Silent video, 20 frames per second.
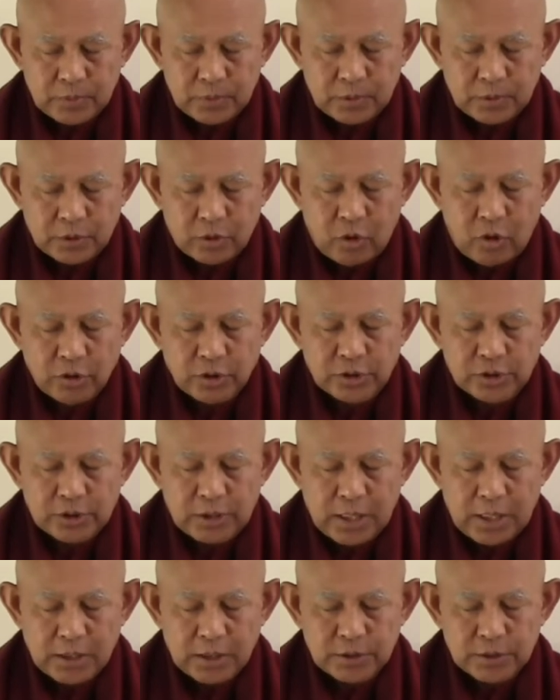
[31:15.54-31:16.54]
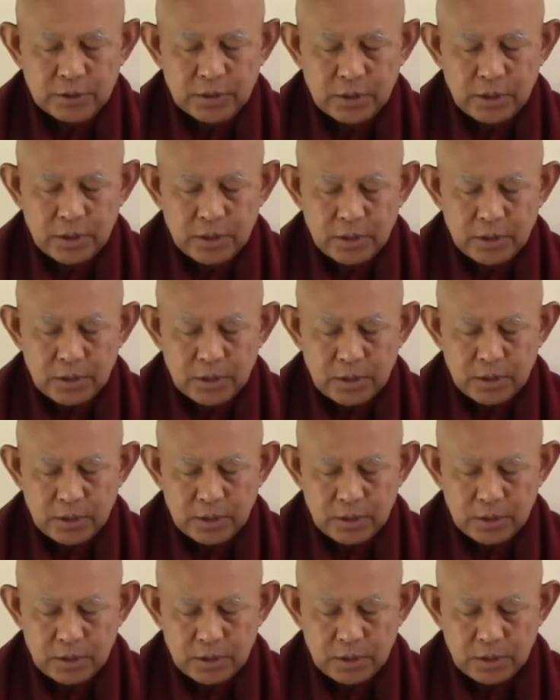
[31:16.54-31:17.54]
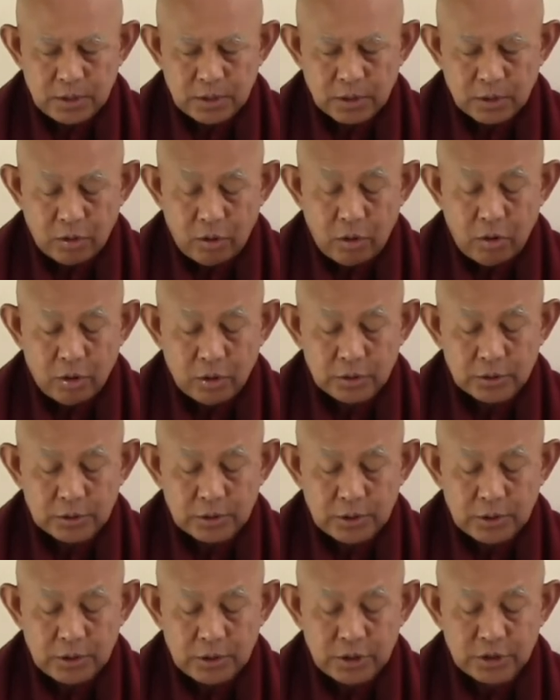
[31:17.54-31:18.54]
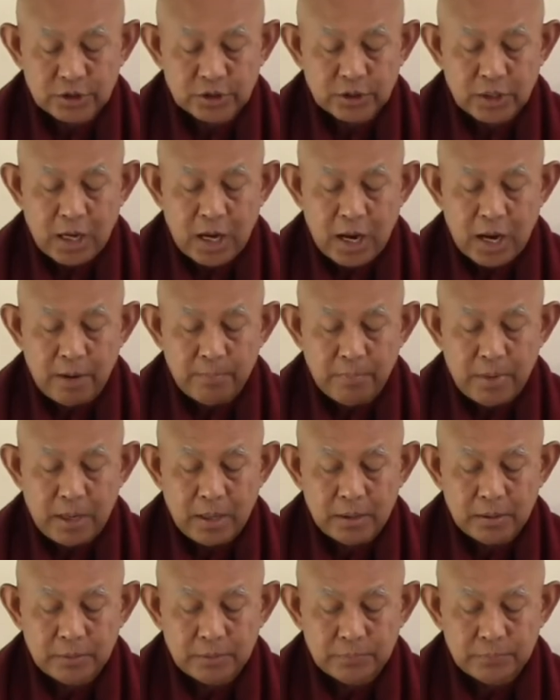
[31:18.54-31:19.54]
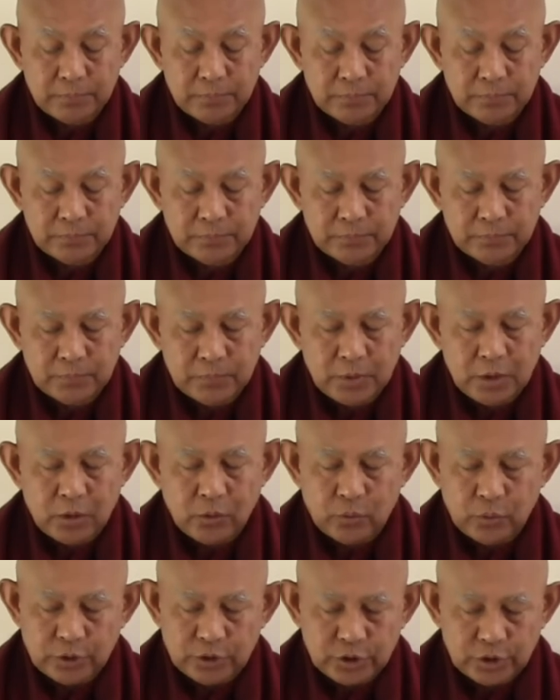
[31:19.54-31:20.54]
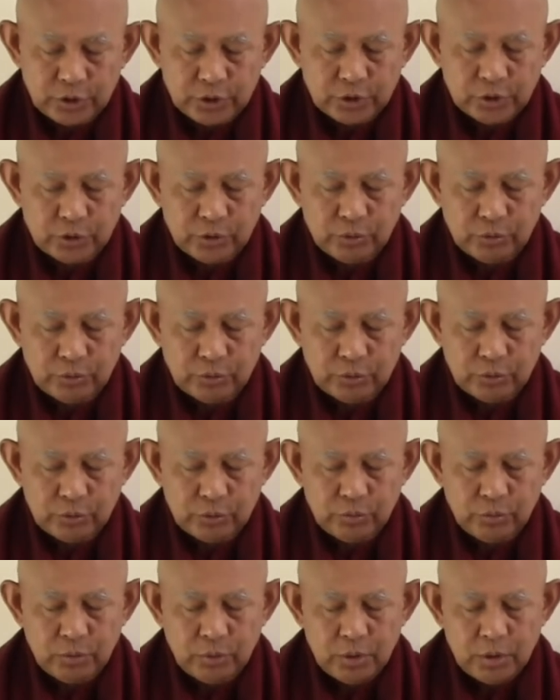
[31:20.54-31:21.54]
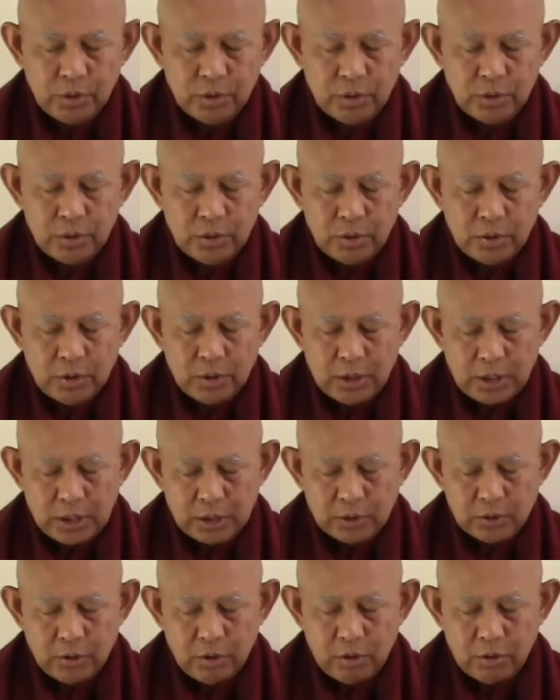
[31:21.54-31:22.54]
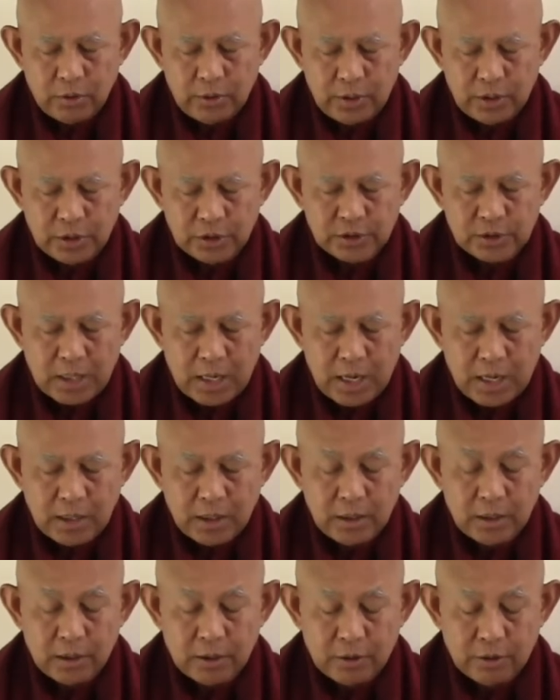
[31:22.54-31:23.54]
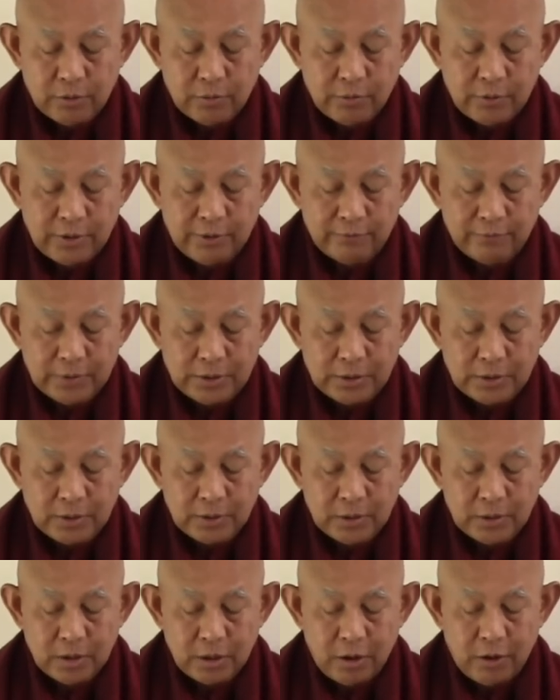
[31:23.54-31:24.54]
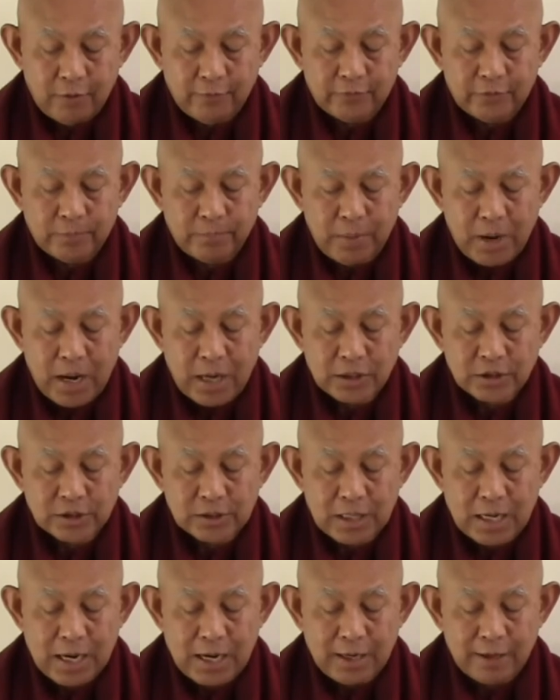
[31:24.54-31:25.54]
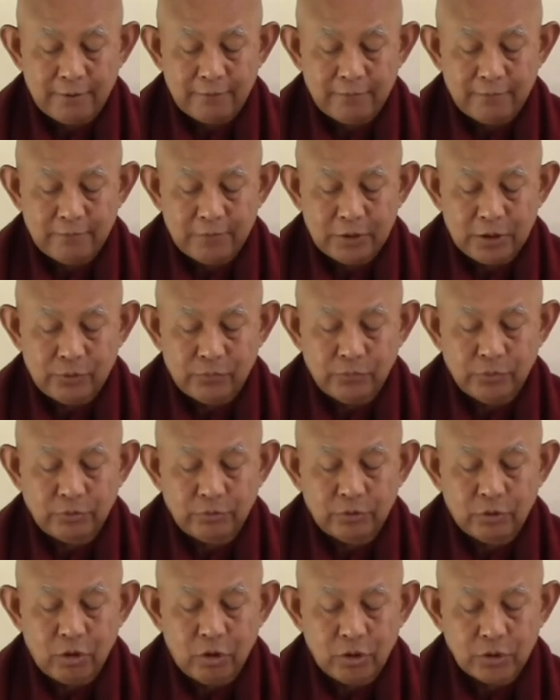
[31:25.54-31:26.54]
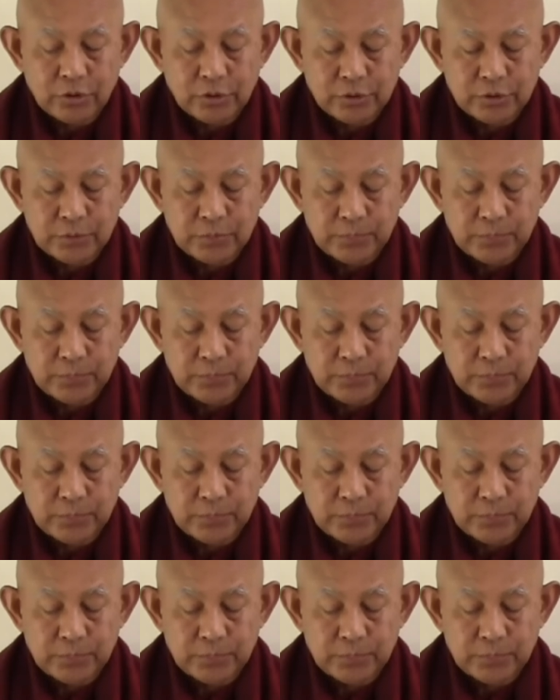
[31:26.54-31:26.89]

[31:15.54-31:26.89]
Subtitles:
constant cause is karma, which is due to ignorance and craving of the past life, the root cause.